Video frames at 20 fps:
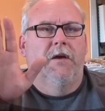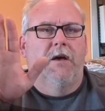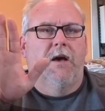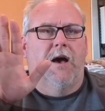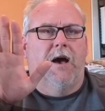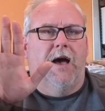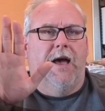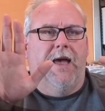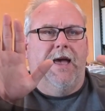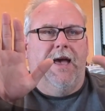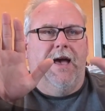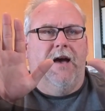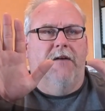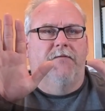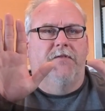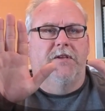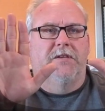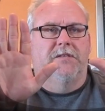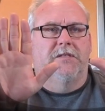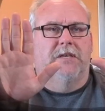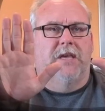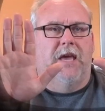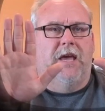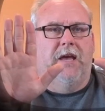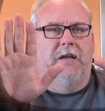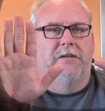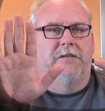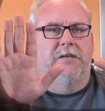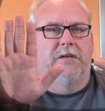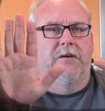I have the
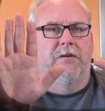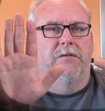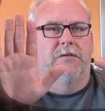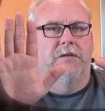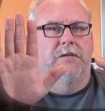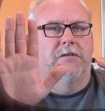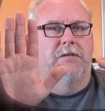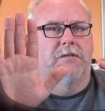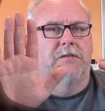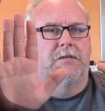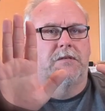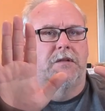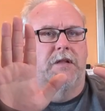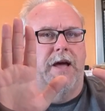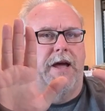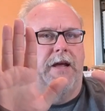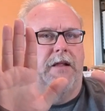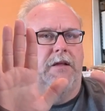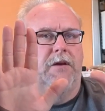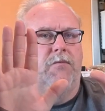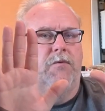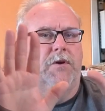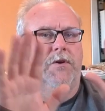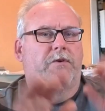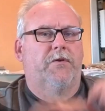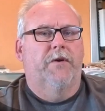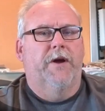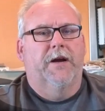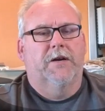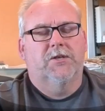scan tilted slightly one
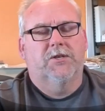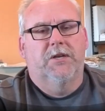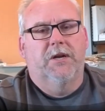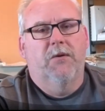direction.